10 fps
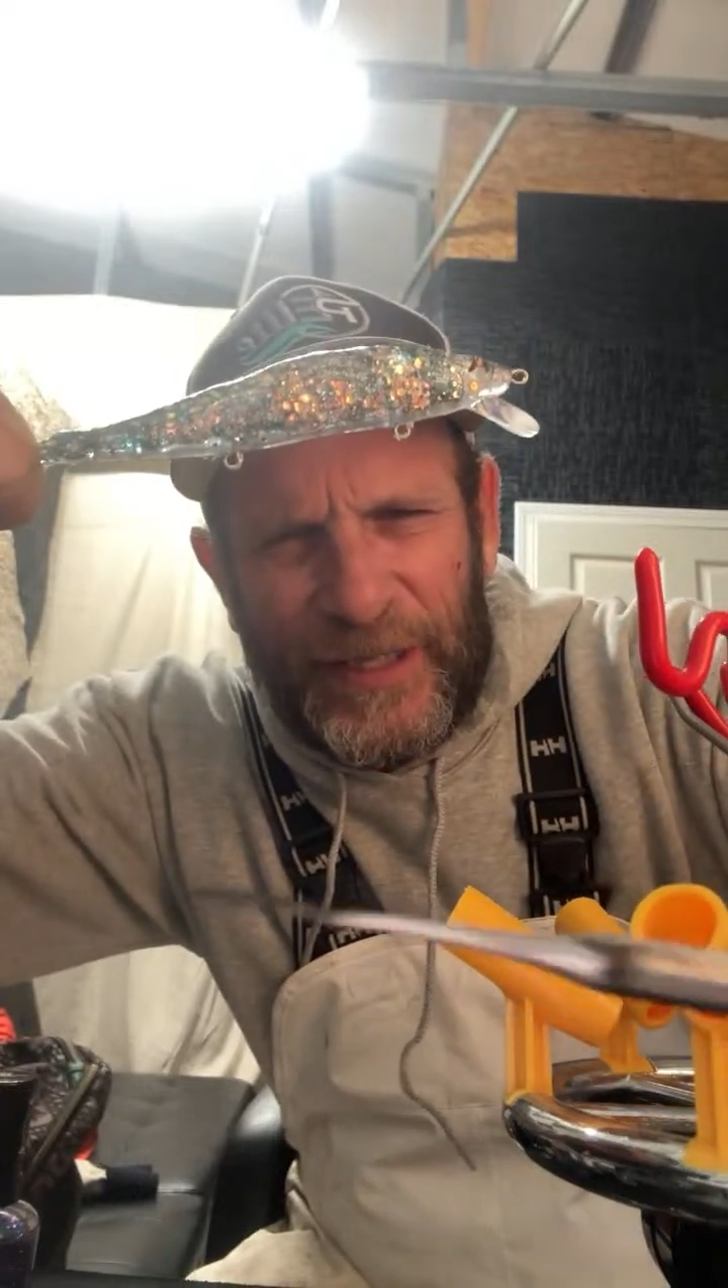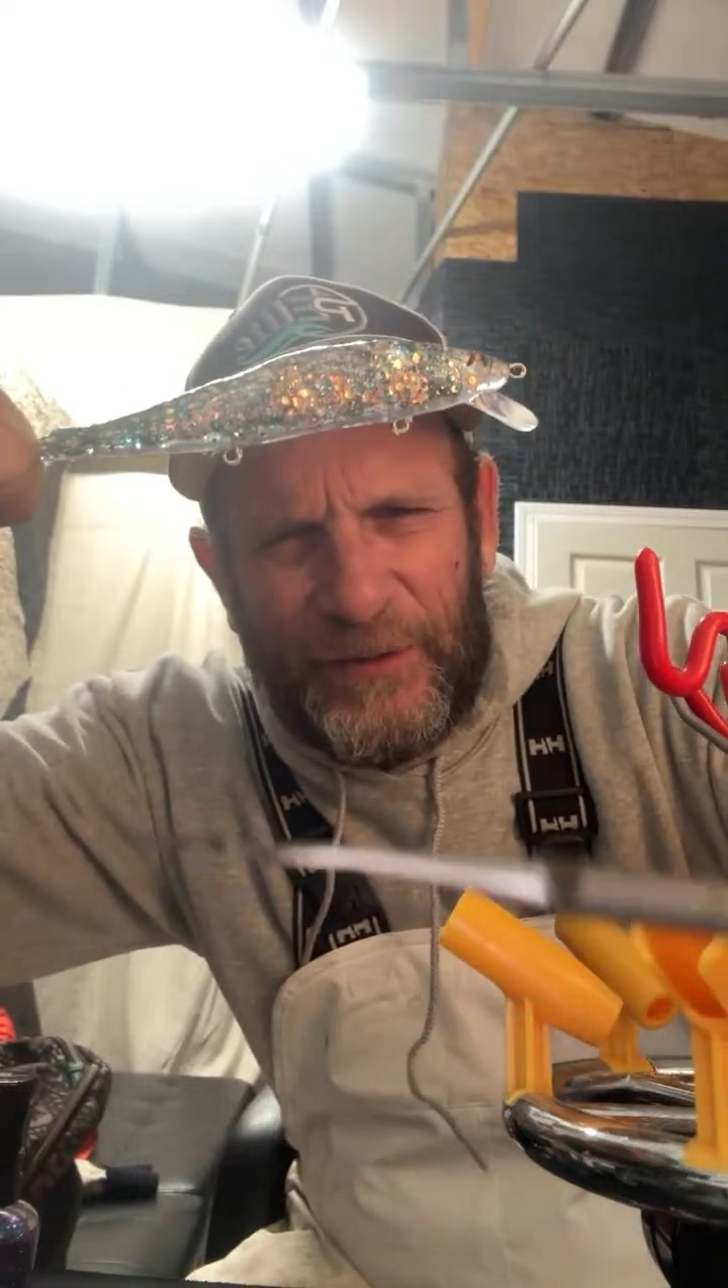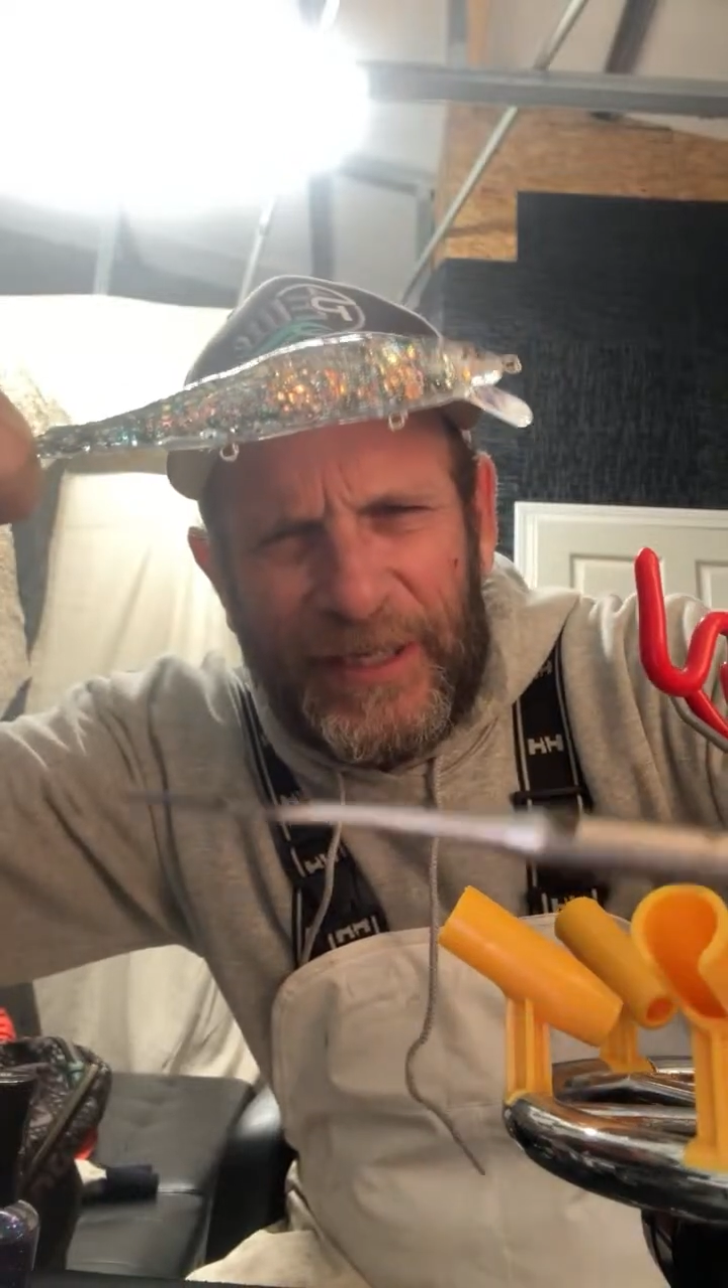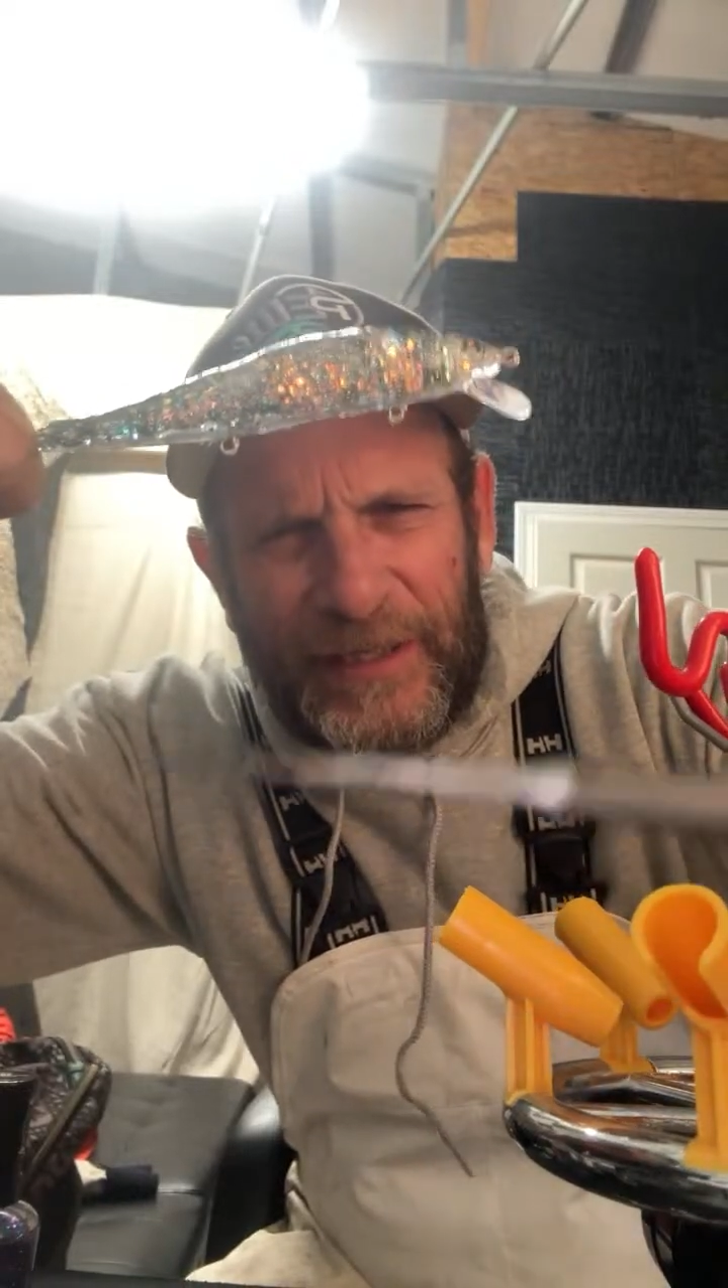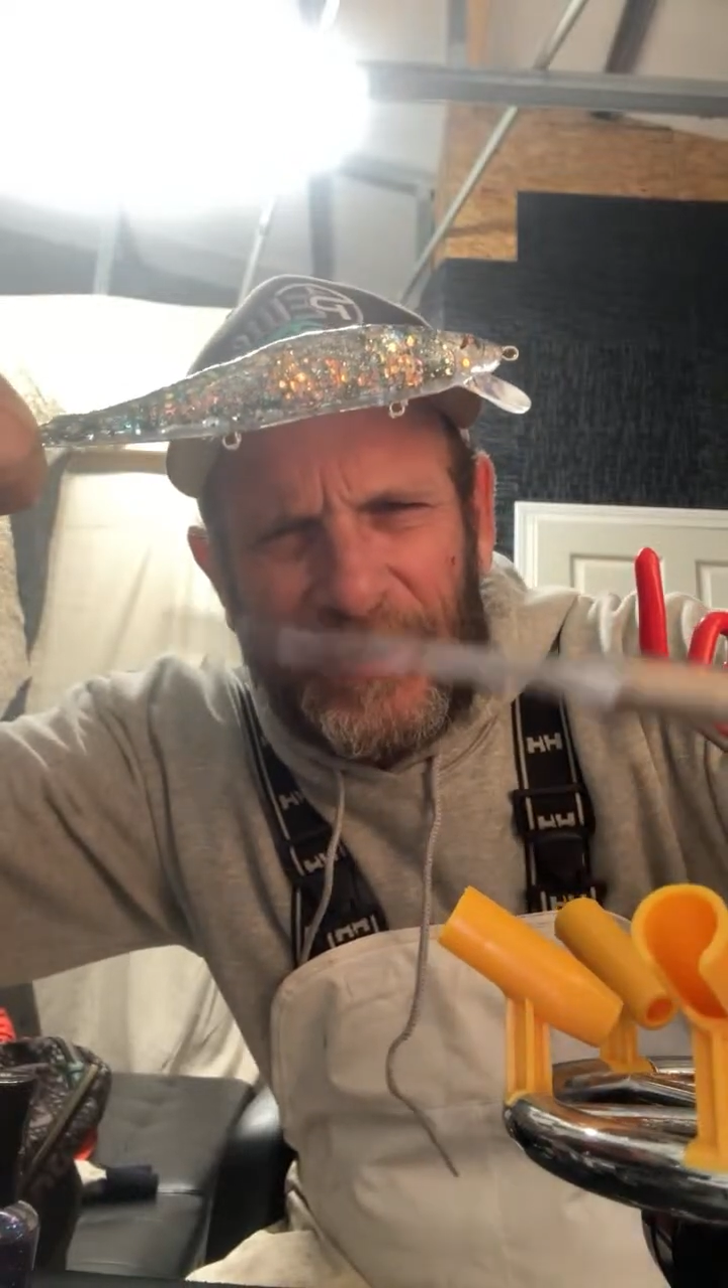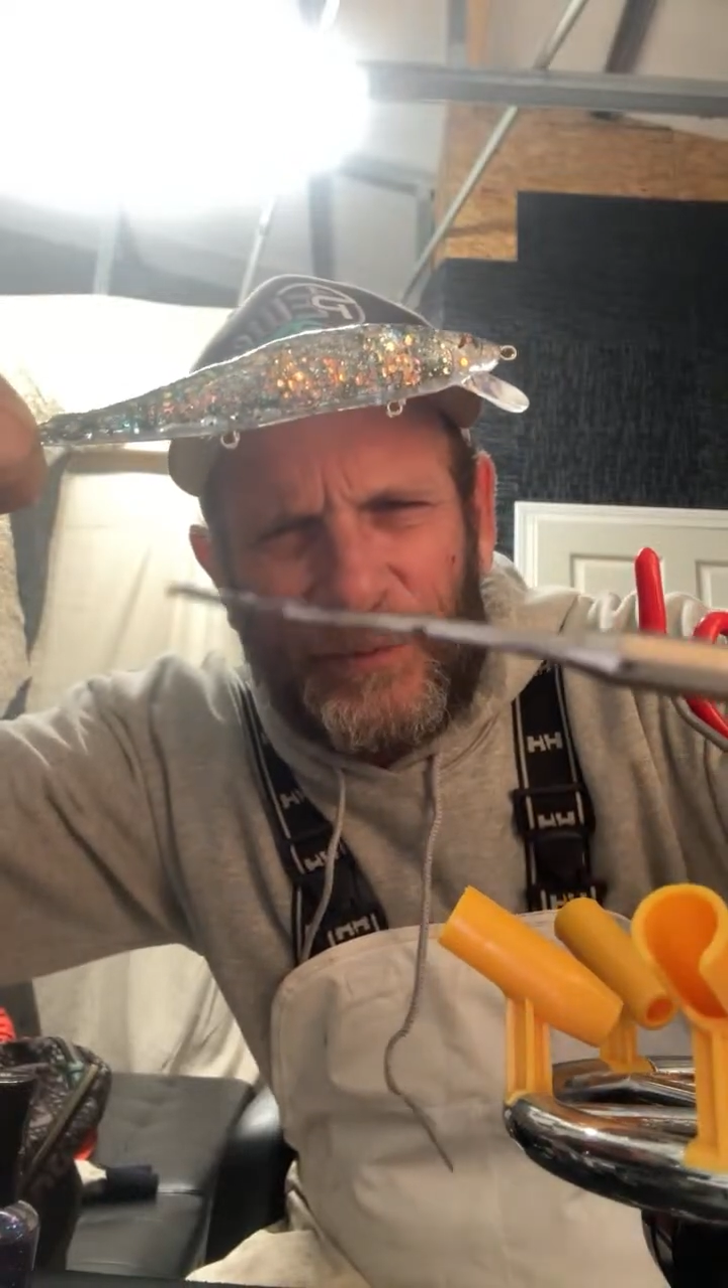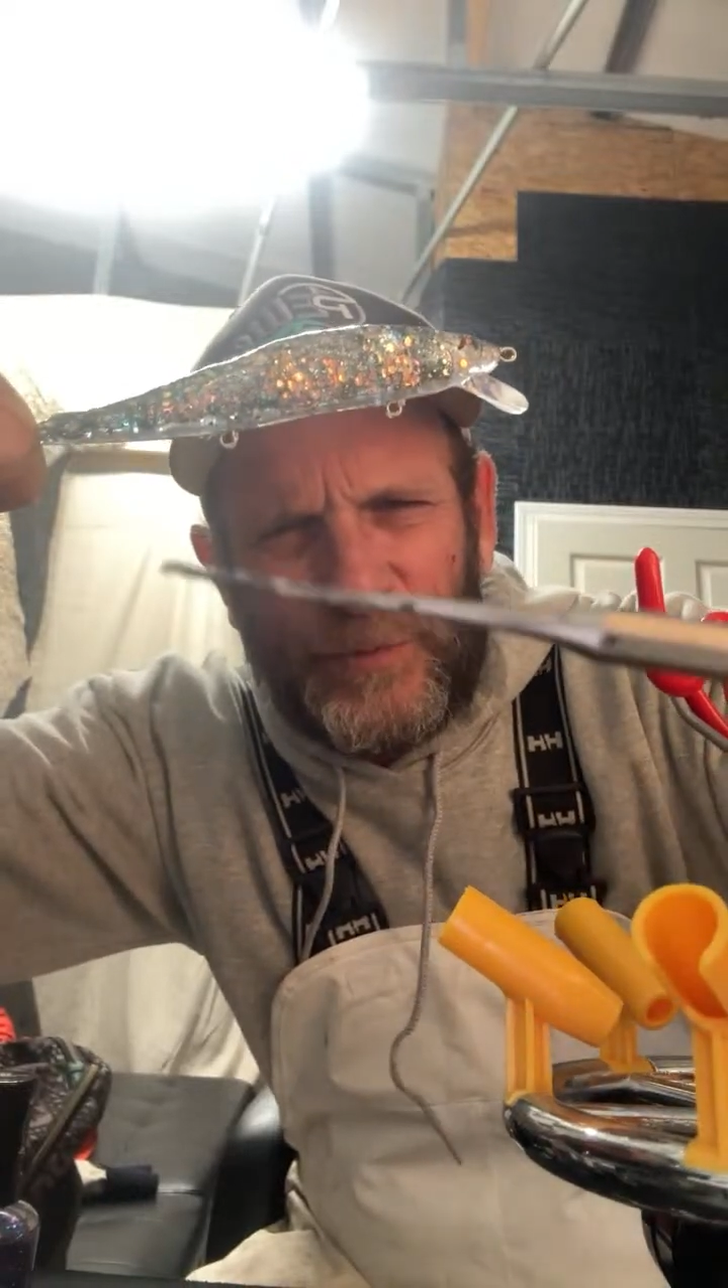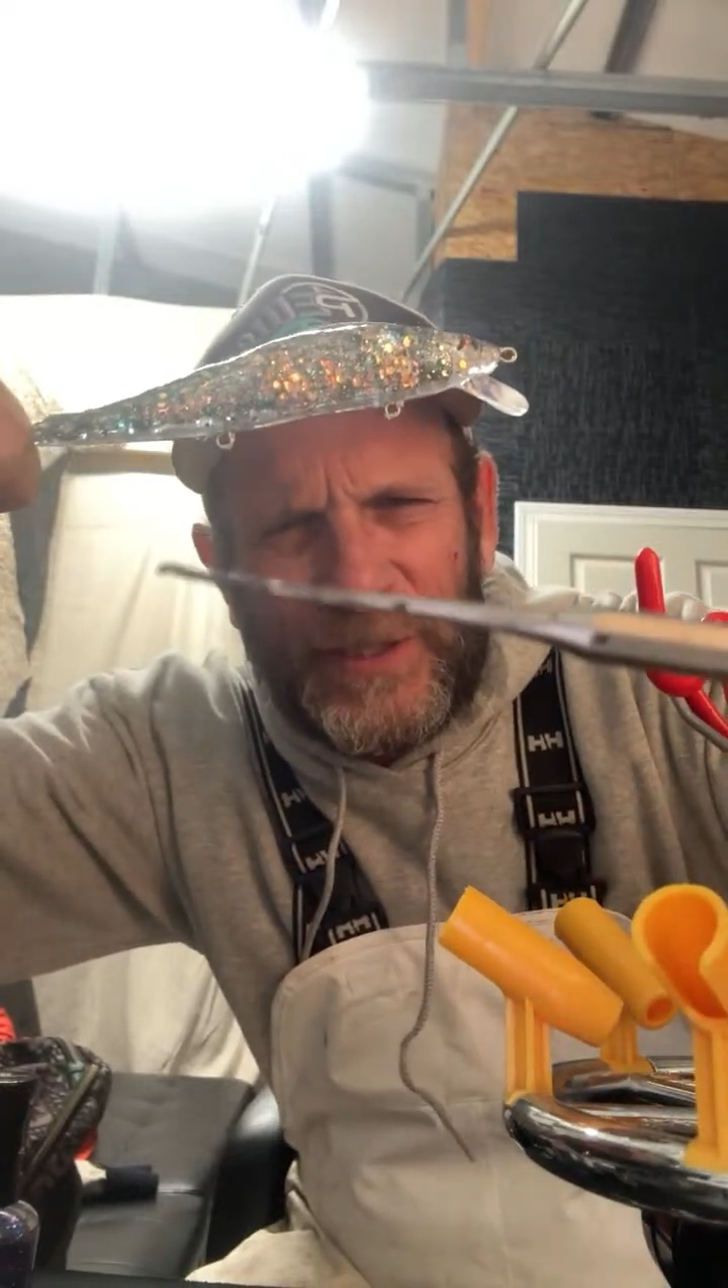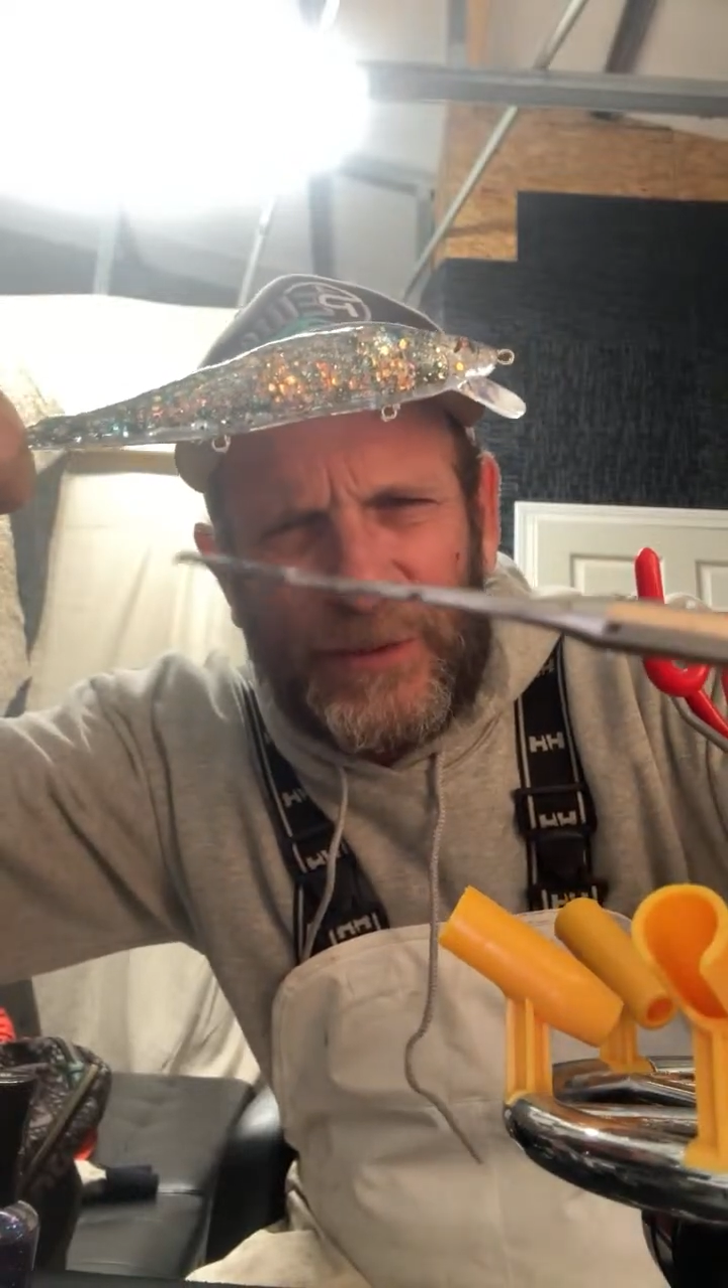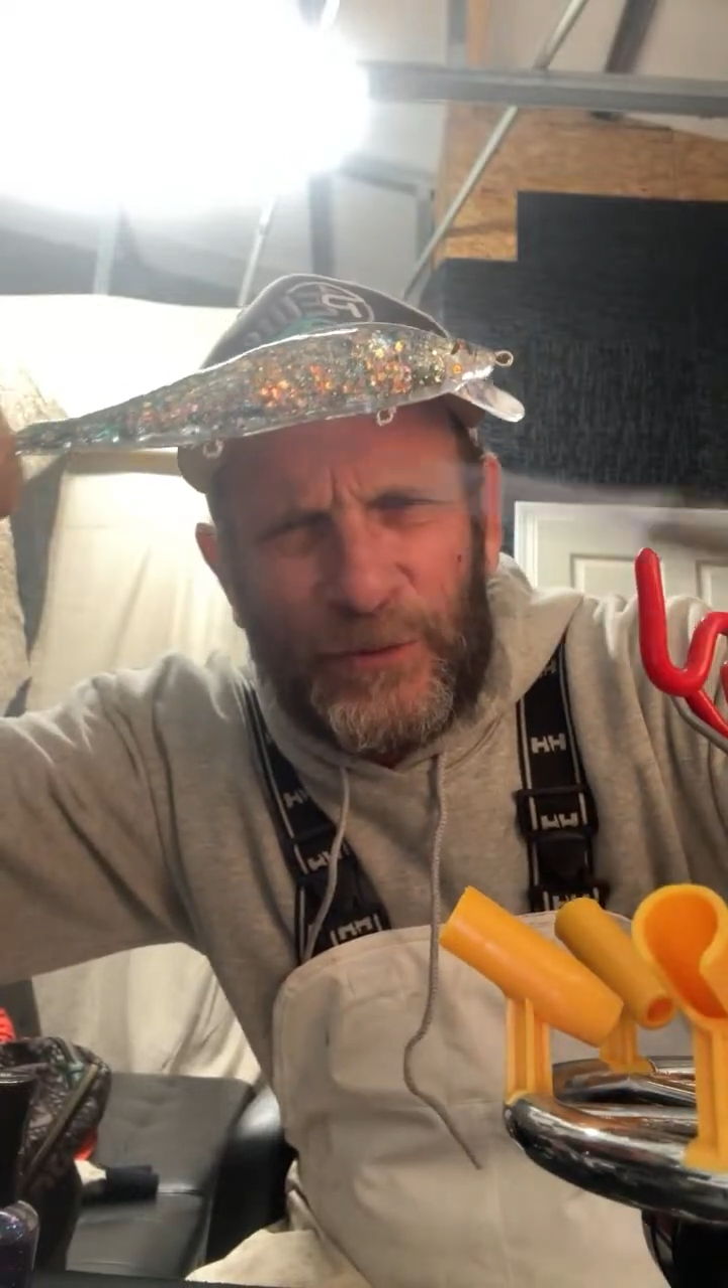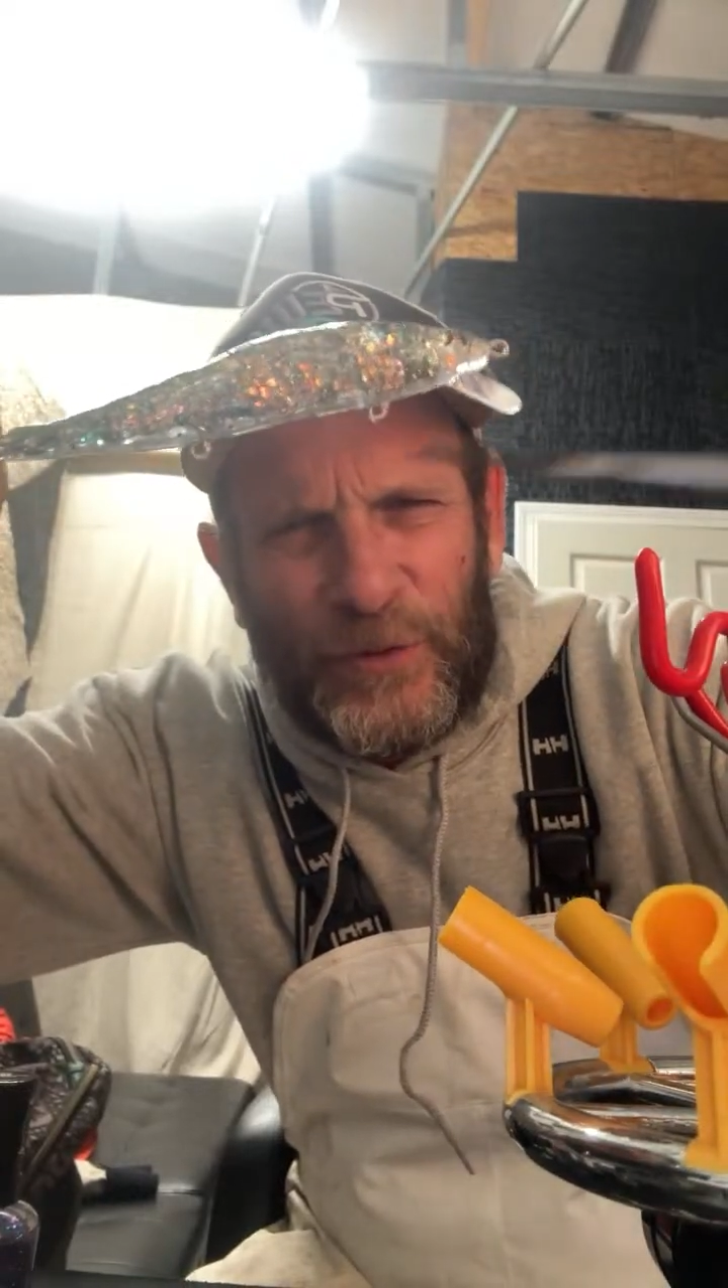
I'll heat it up with my little